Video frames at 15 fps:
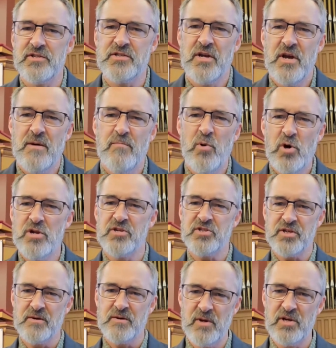
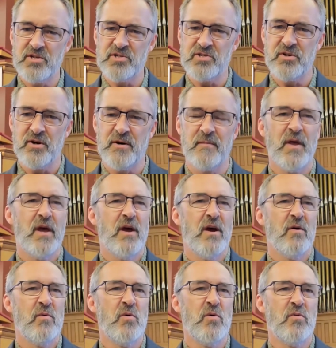Buddhist minister,
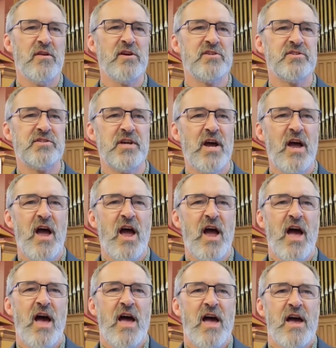wrote this:
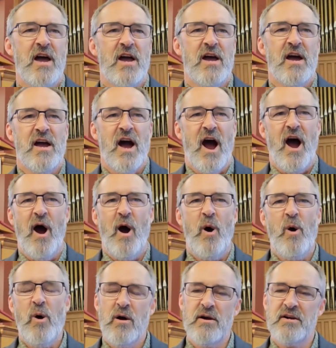
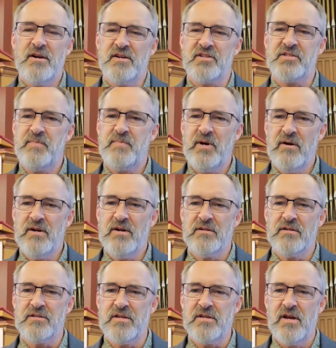our
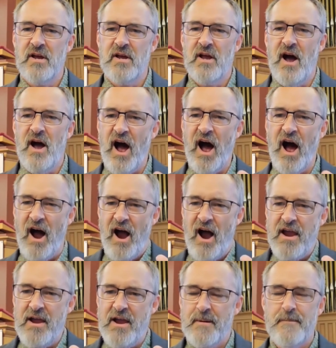experienced I,
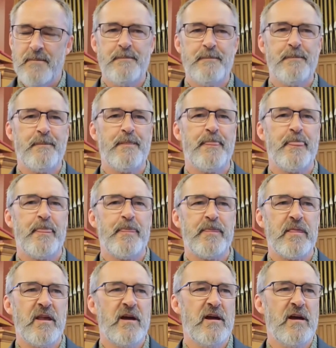
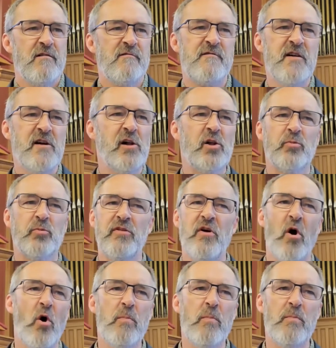filled with
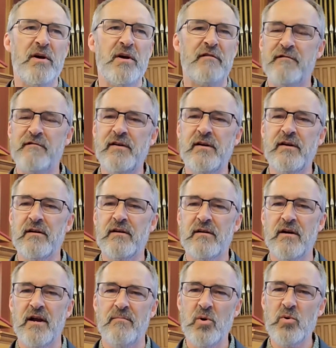hope and fear and
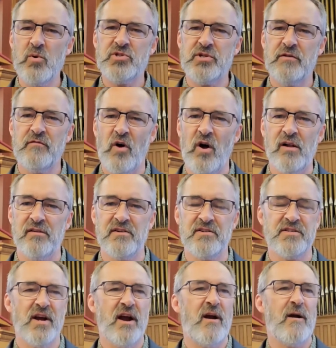most of all
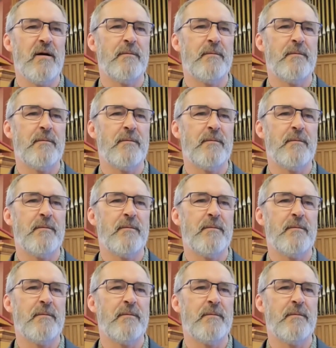desire,